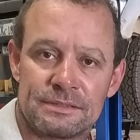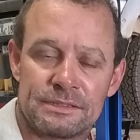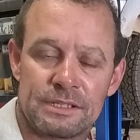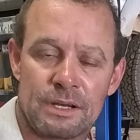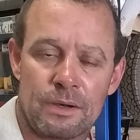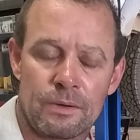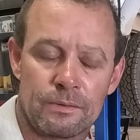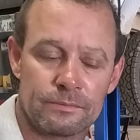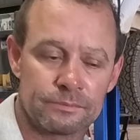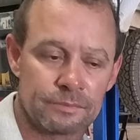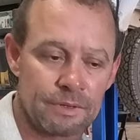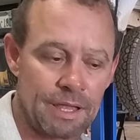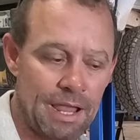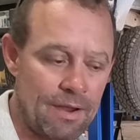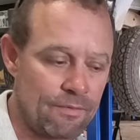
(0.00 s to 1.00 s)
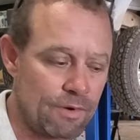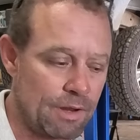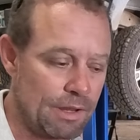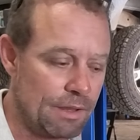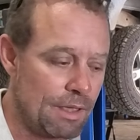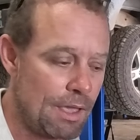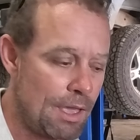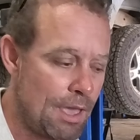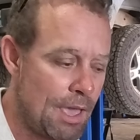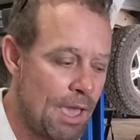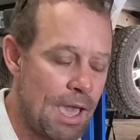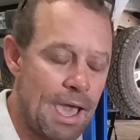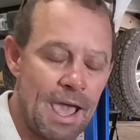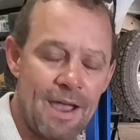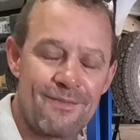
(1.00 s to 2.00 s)
So every
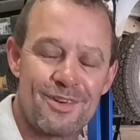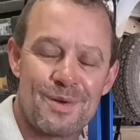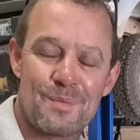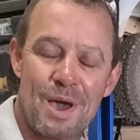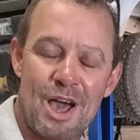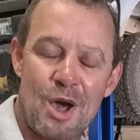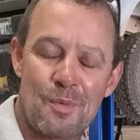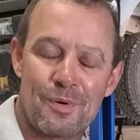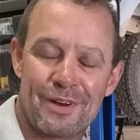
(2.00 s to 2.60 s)
mile